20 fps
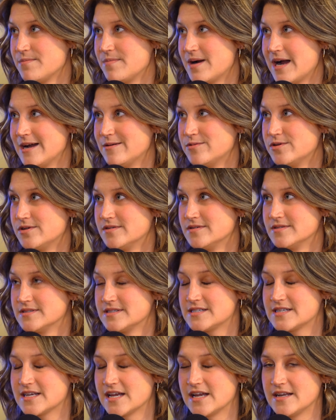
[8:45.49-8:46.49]
Bible. And,
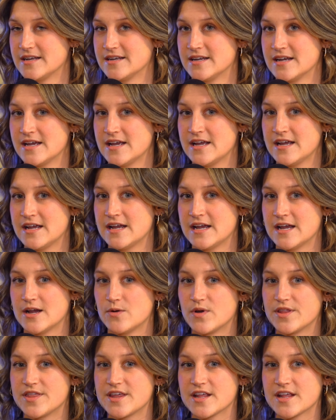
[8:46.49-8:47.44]
and, mm-hmm. and one